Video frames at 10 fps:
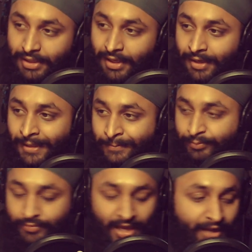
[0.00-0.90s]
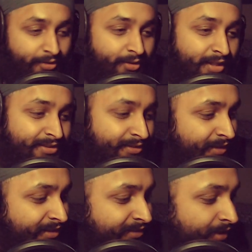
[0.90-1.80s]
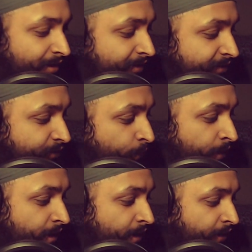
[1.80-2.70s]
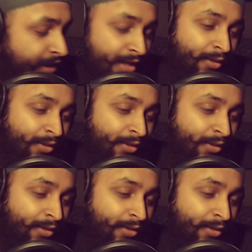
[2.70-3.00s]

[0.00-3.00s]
yeah, dude, let's talk. So we're okay.